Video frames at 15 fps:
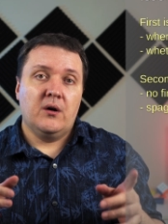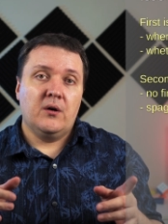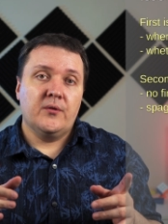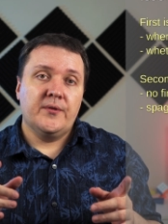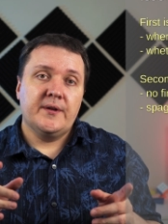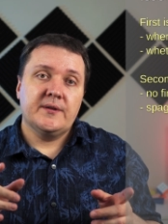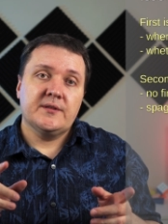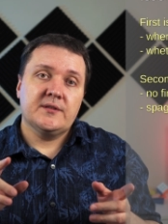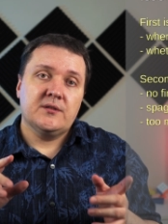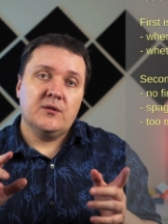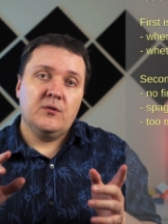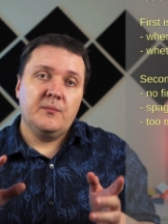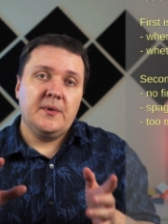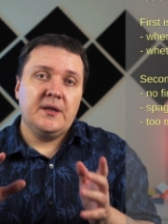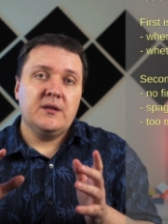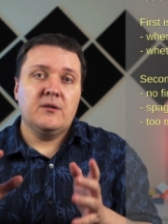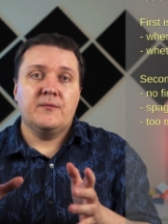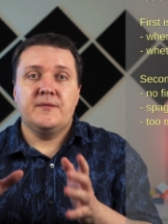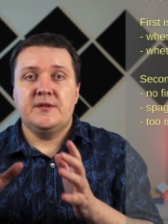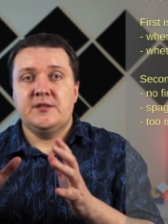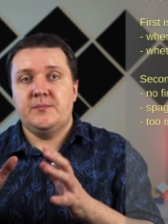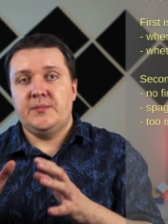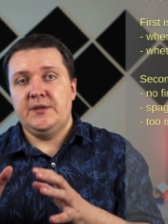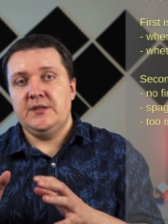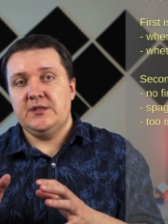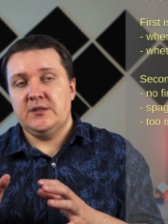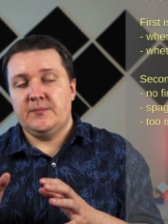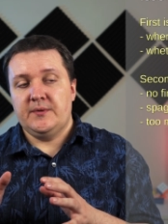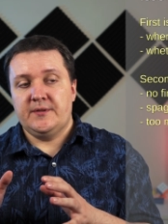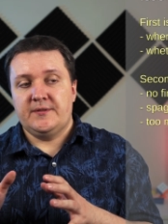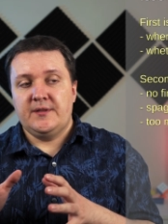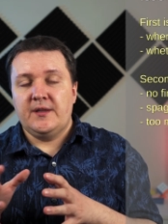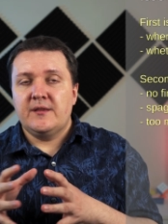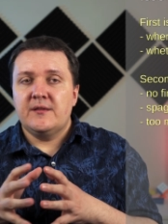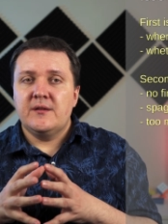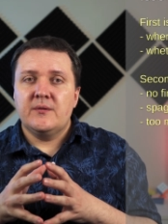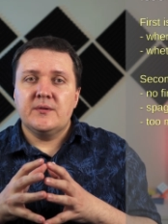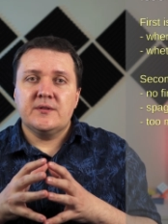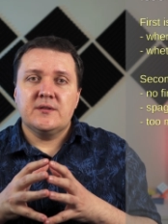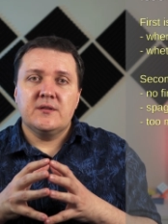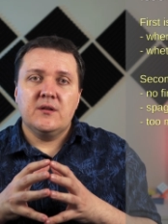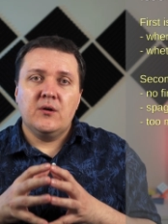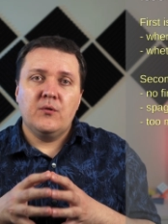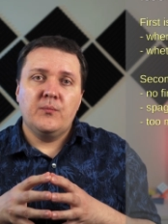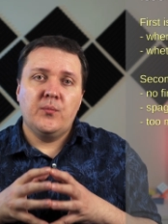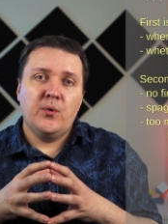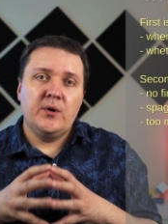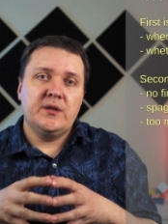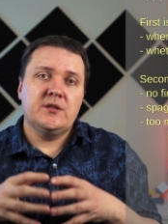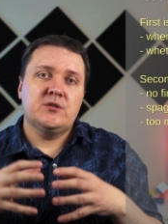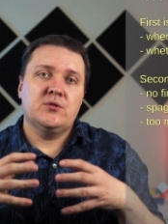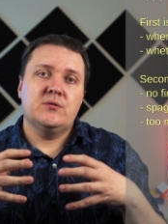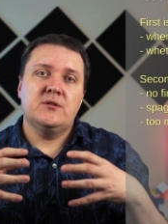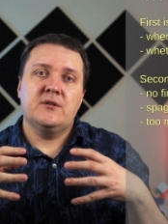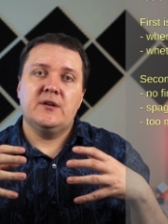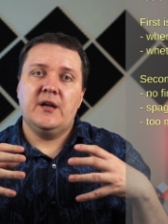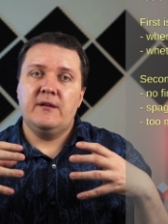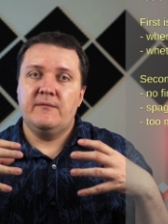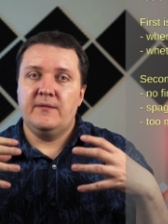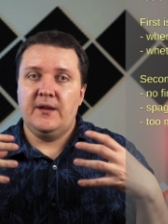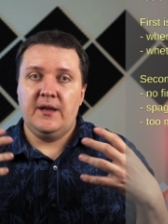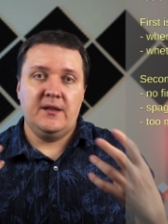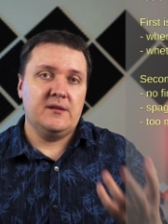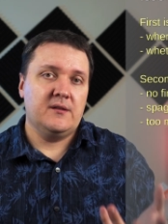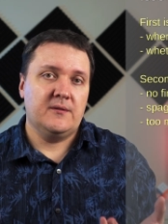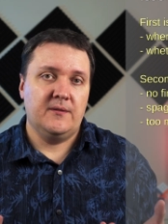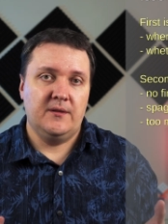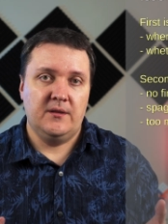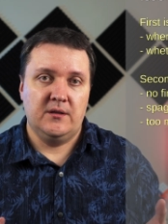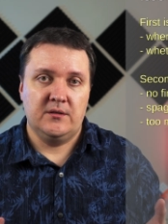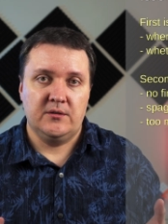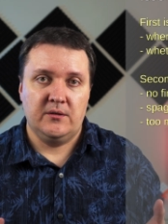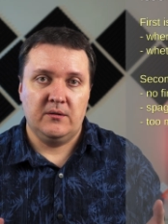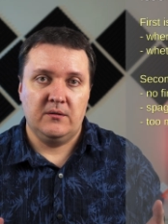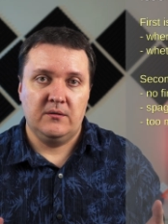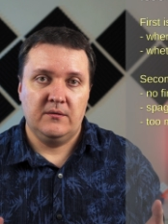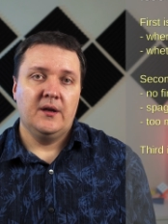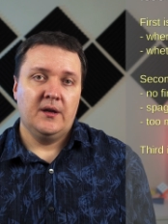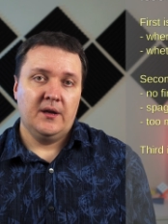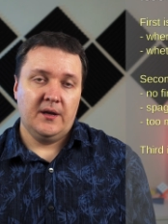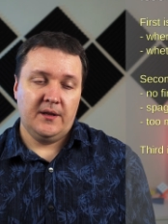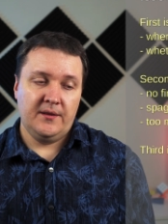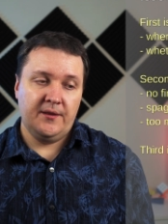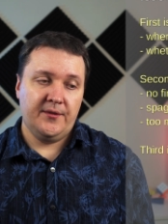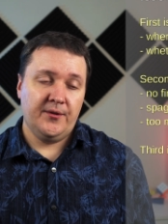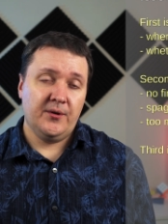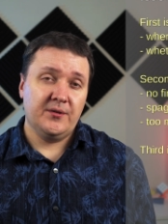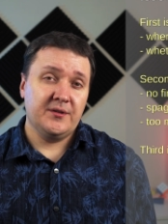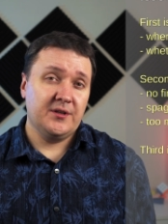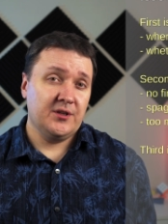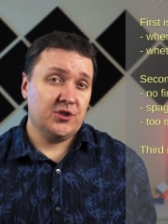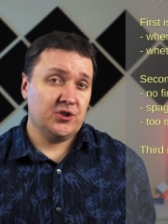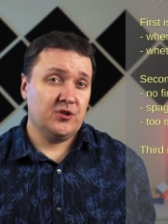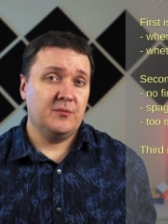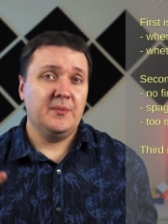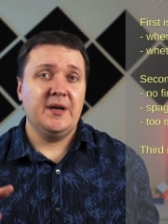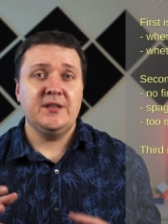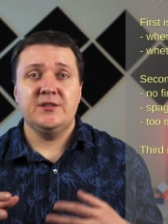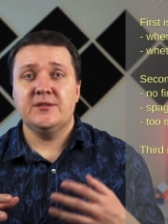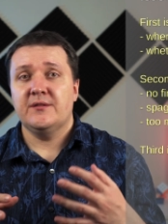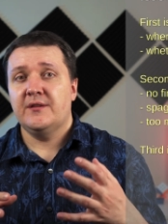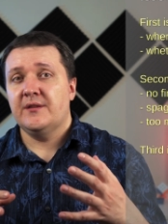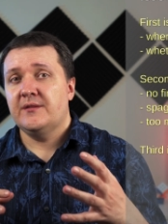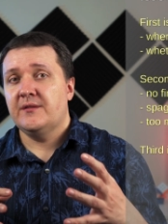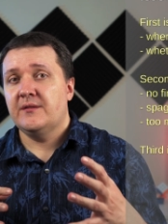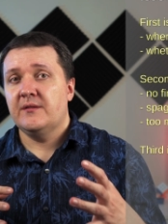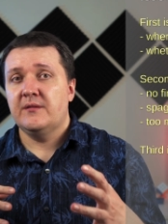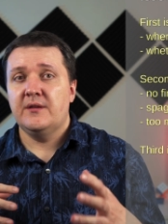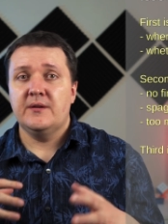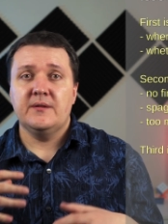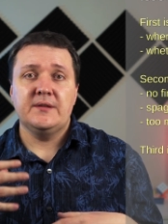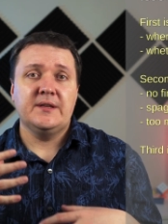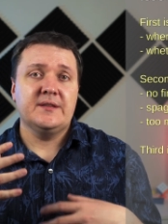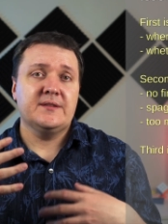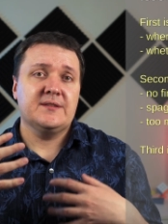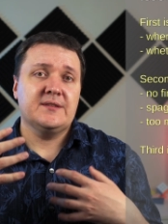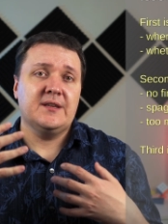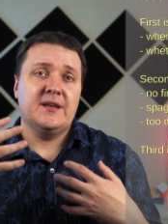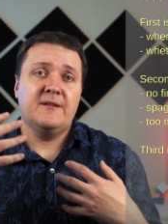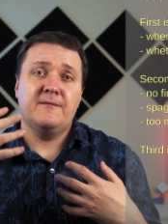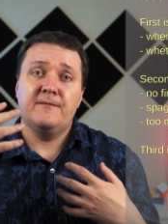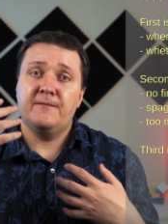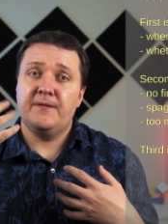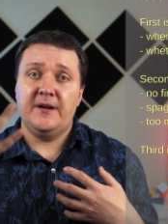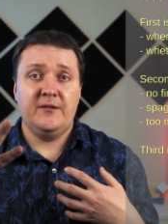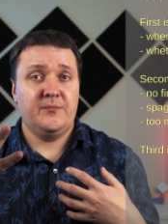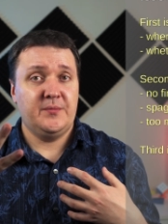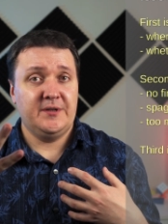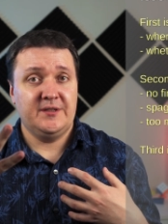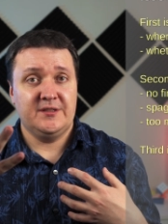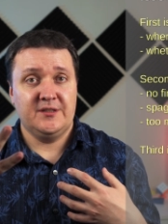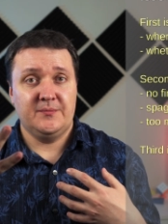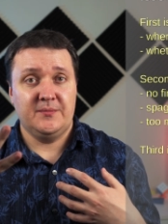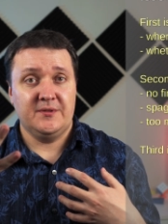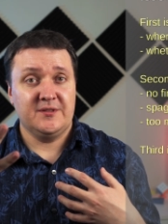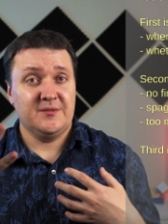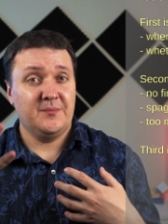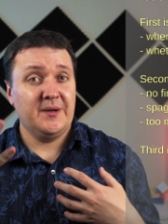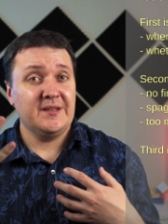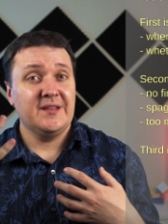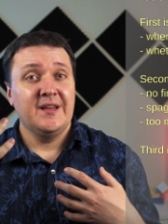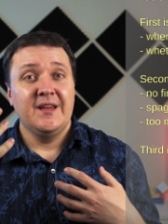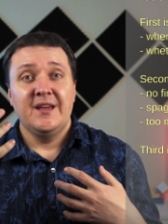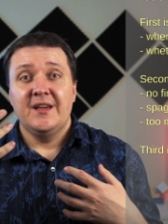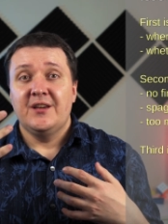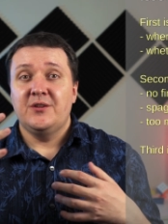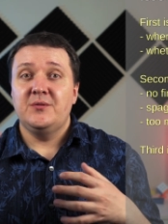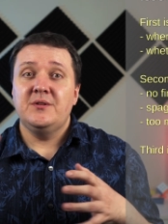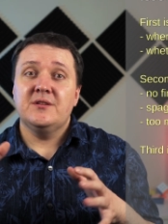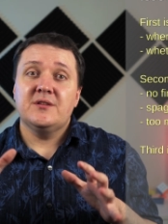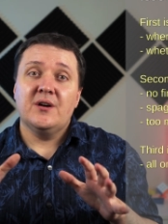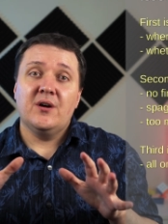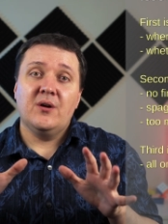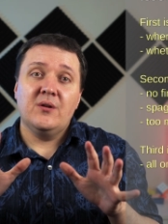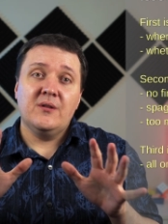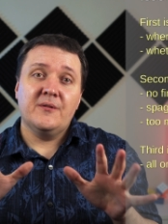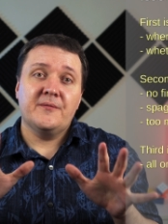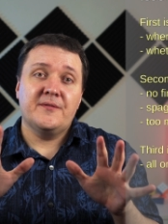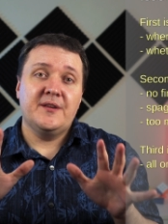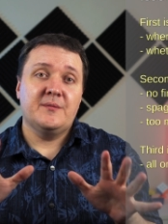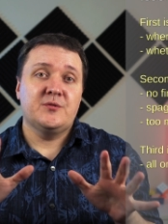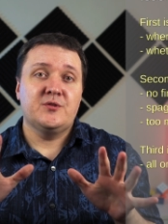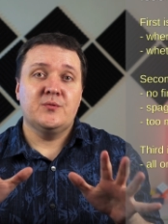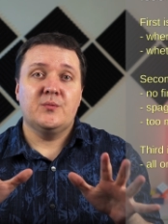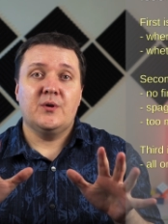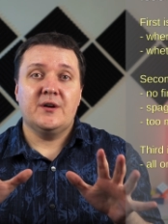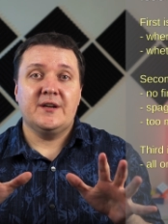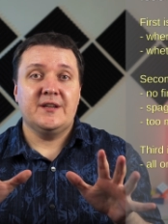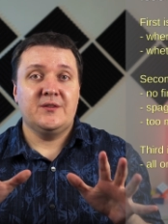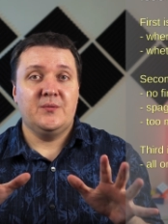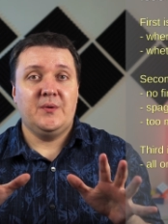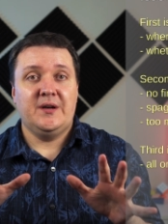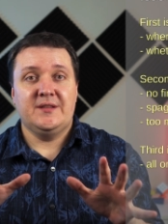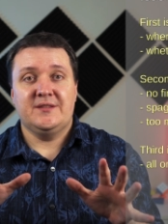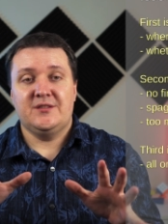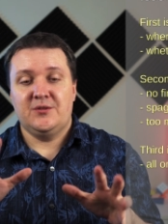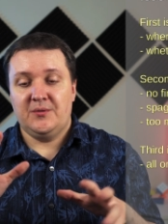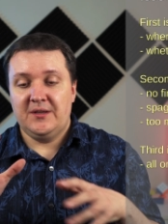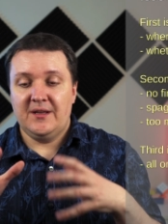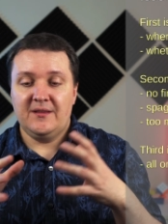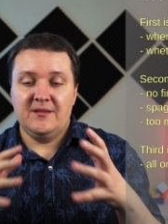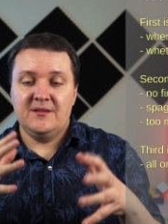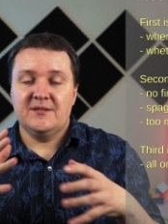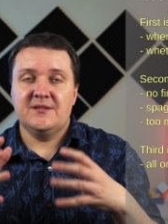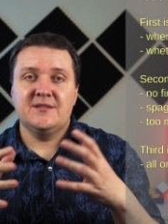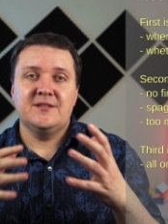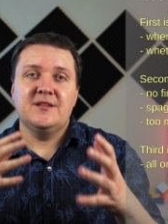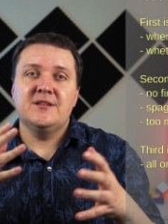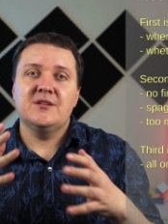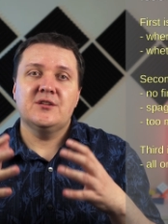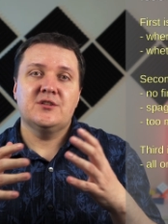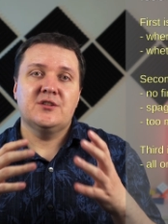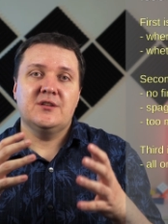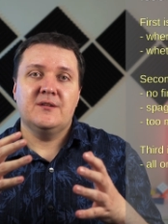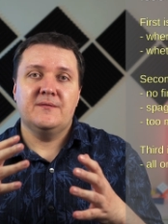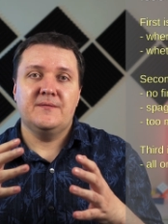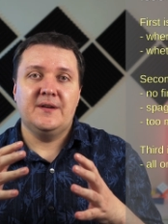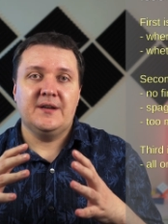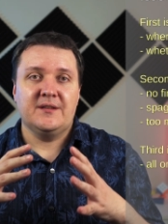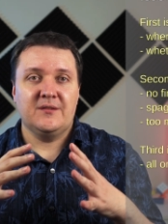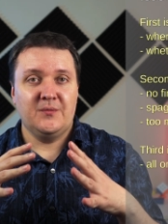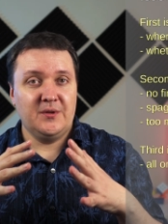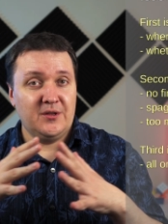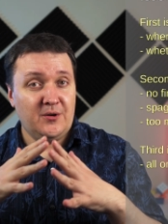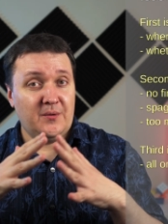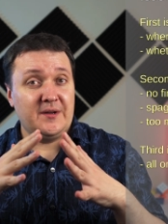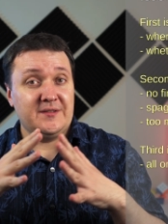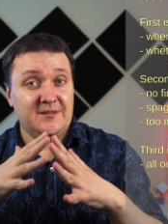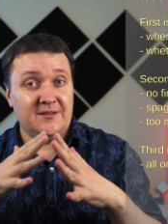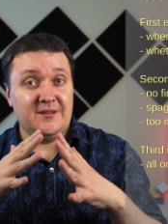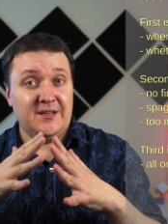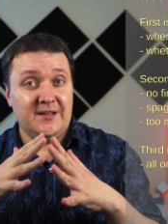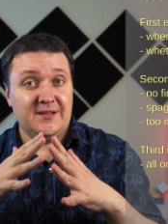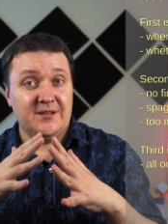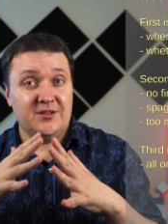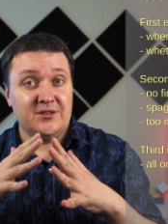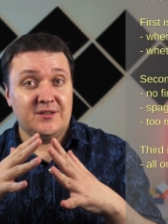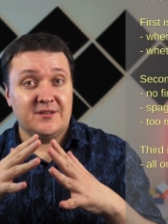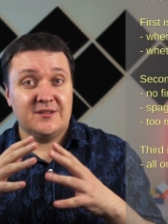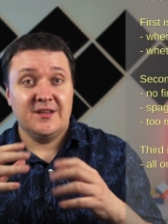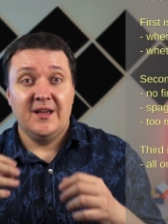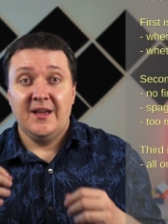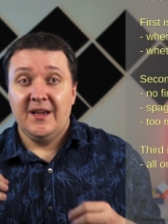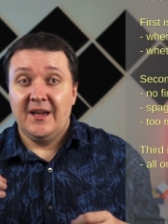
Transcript: Or oh, there are so many of these principles that there is no point to derive anything at all. And the third dish, imagine that there are, let's say, five principles, but you need all of them to work at once to get this synergy effect we know as intelligence.